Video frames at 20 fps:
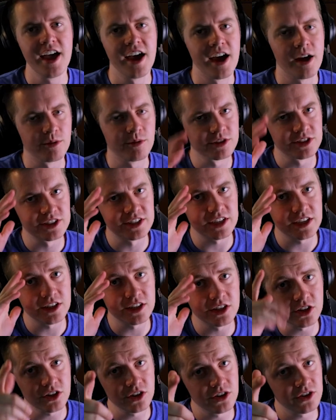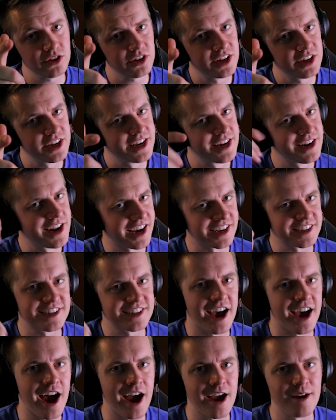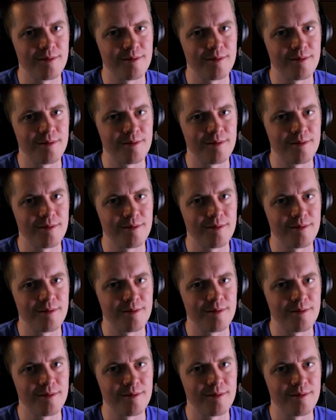and we'll see you next time.